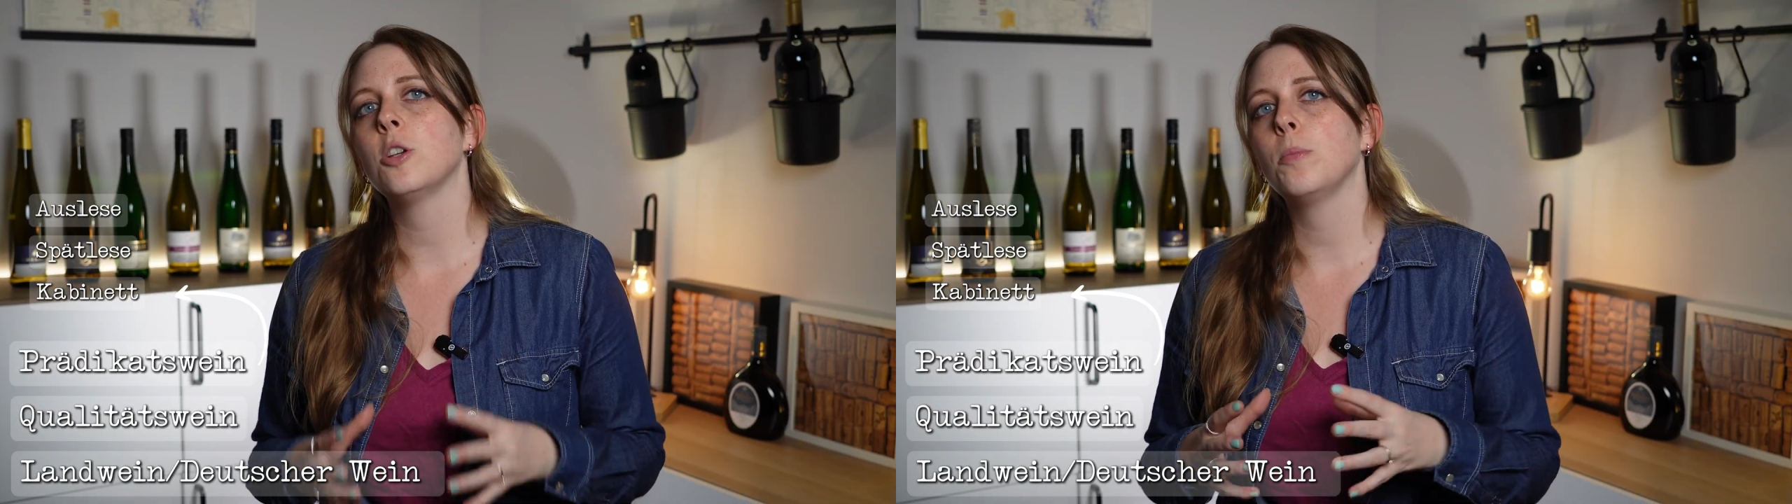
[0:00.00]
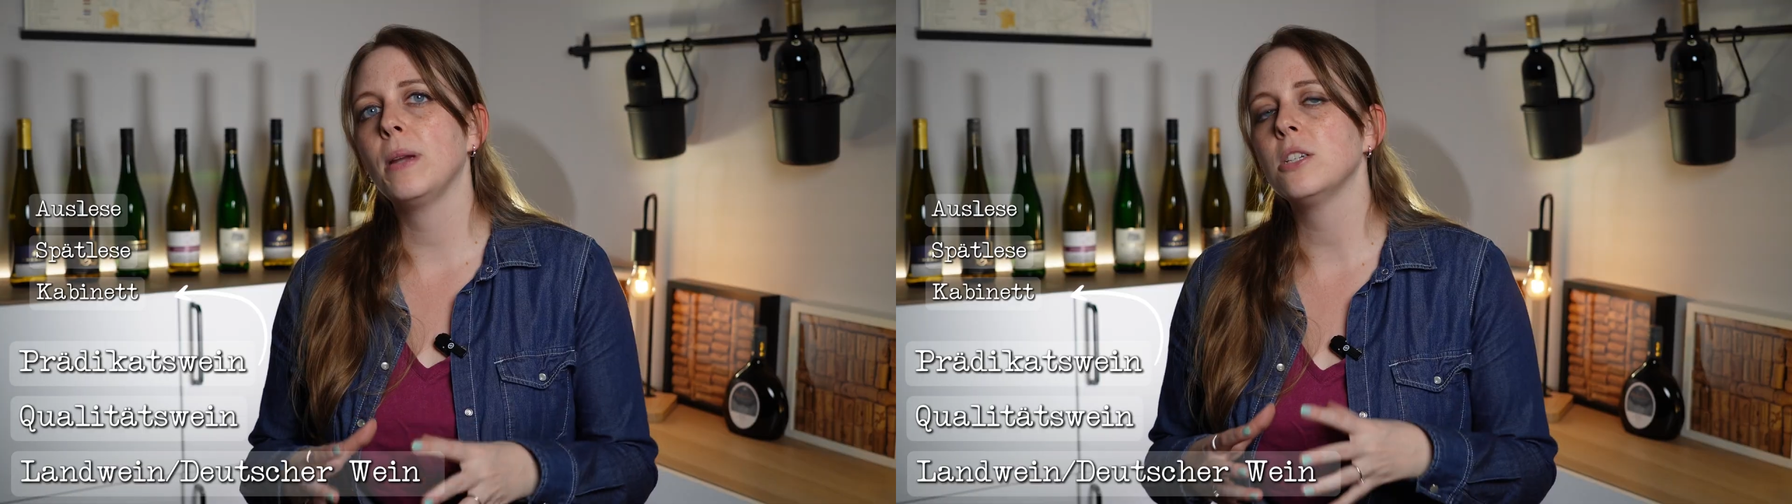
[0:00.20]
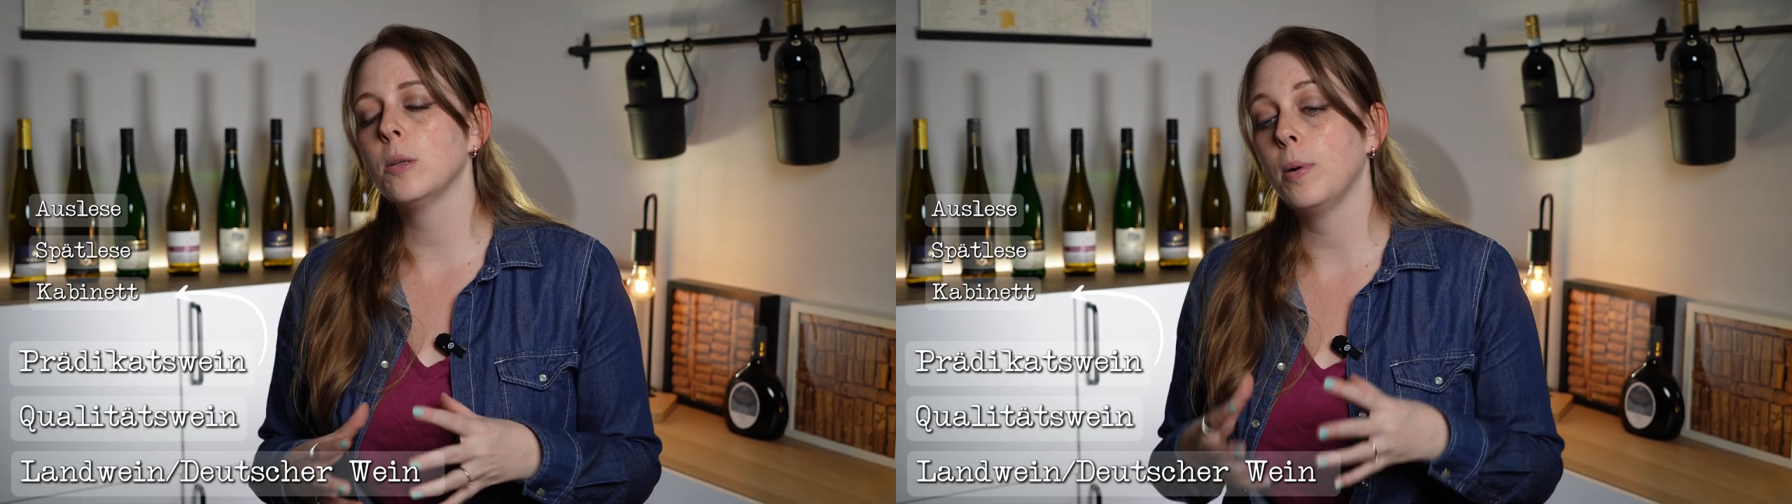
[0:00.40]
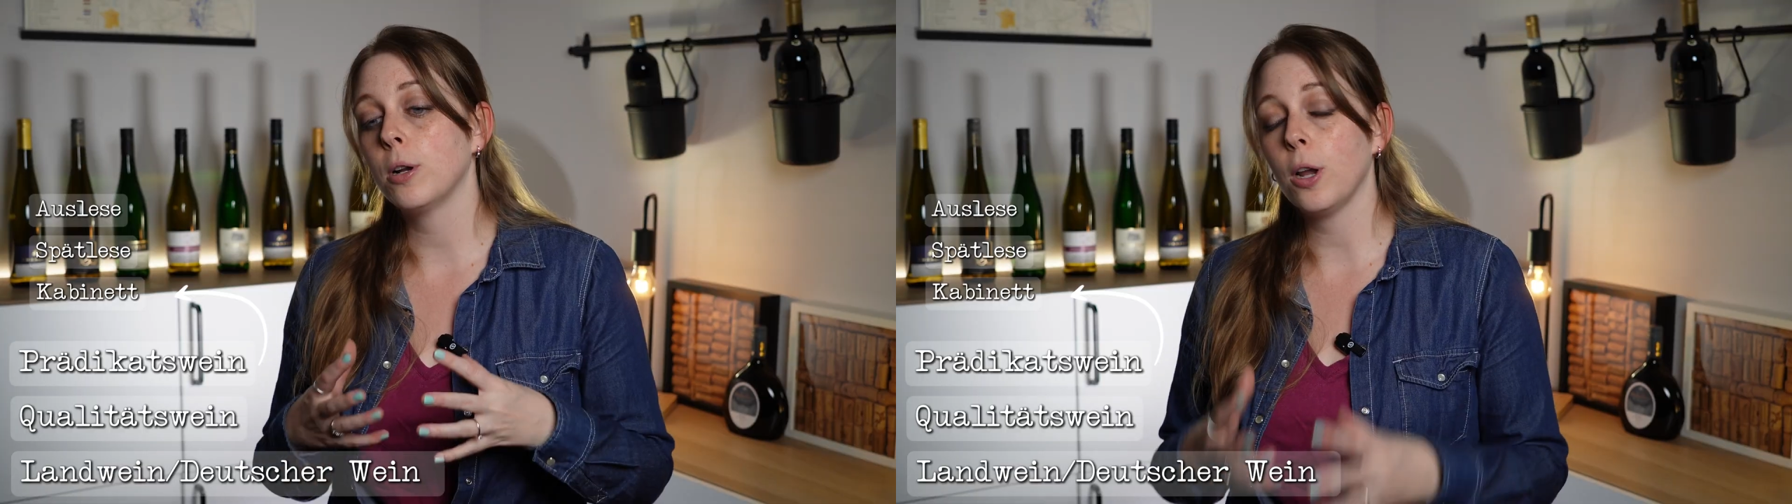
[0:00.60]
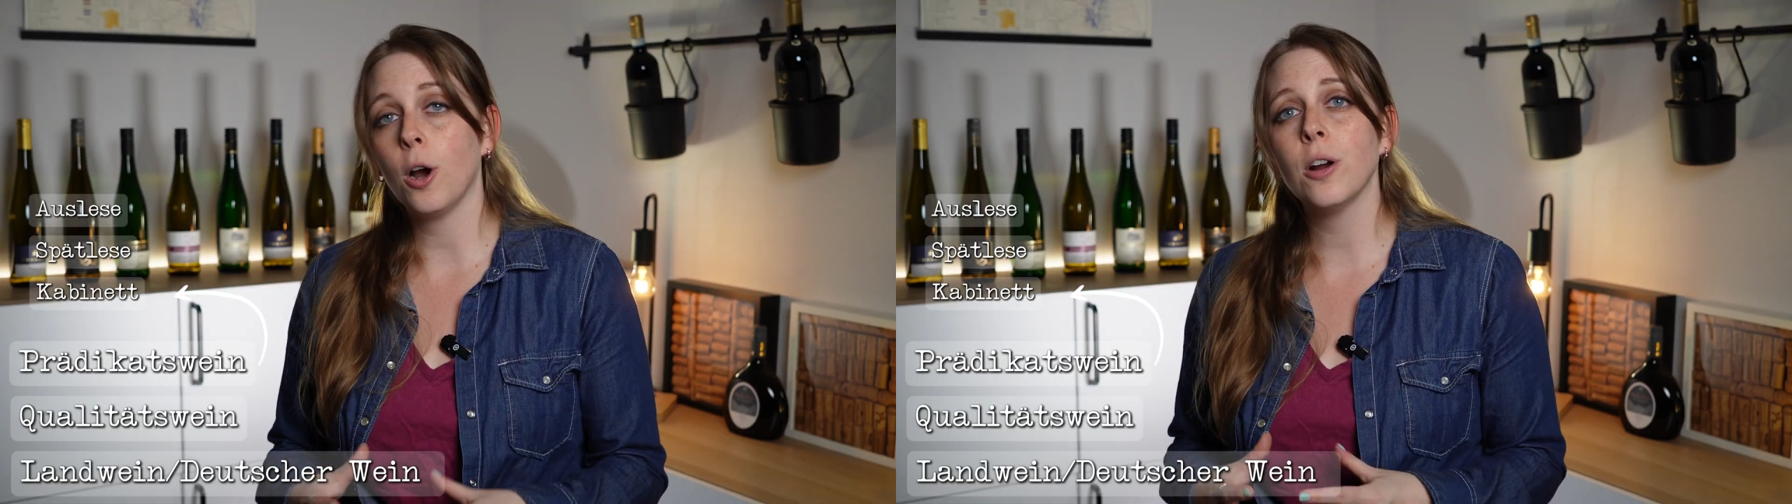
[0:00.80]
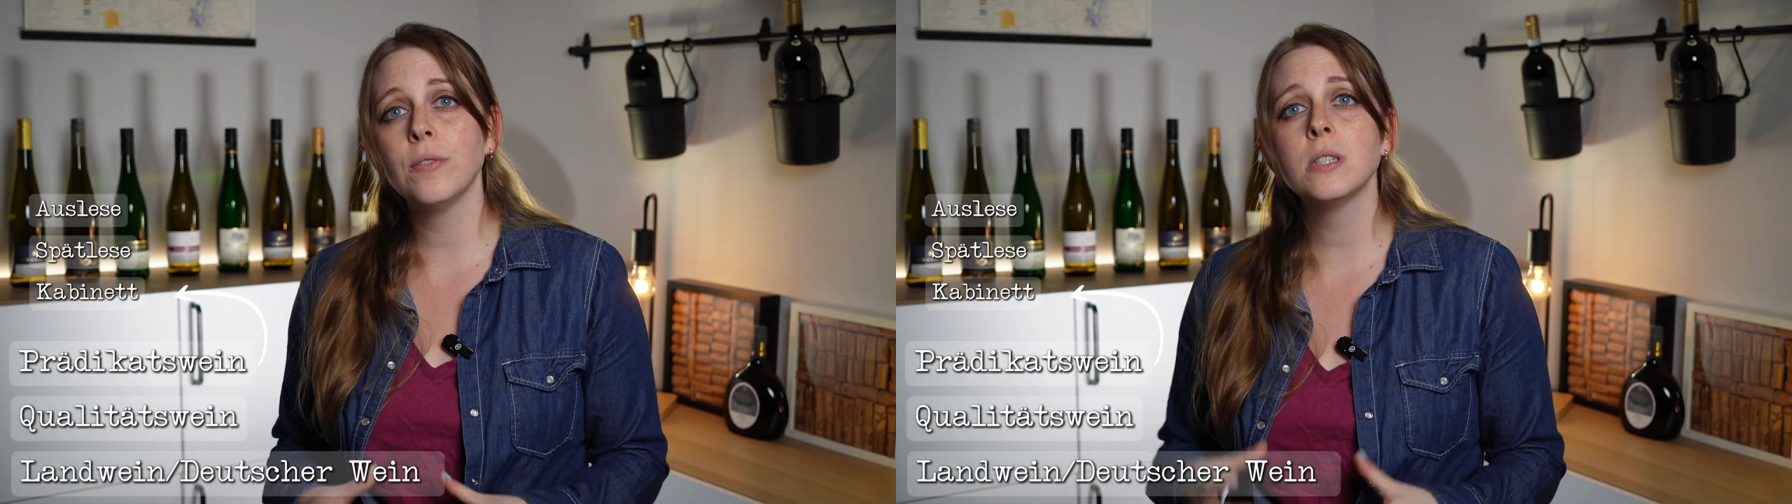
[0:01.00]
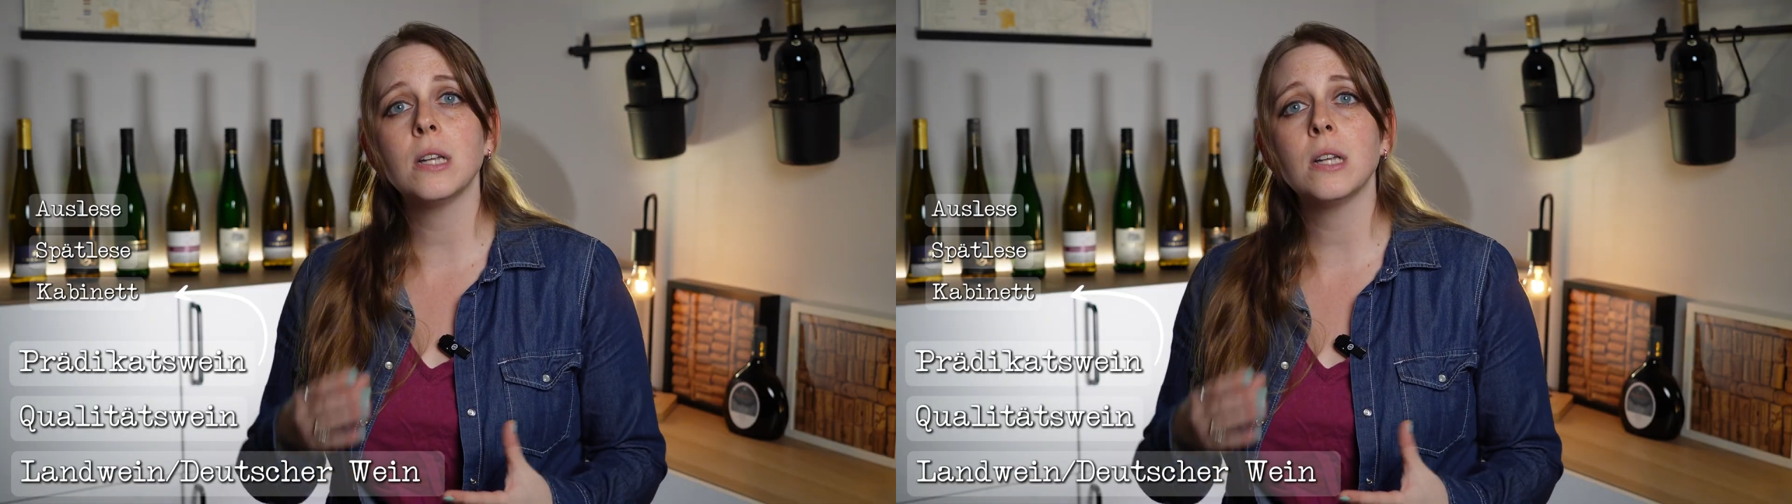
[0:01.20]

are based upon a harvest